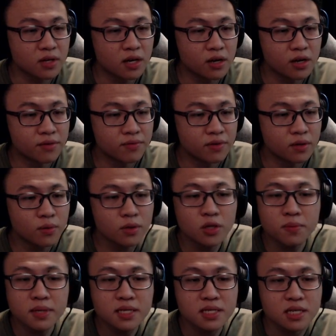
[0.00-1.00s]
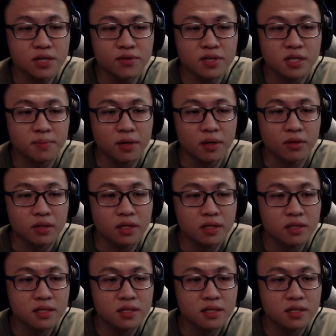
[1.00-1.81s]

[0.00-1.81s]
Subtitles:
However, what do you mean serious about it?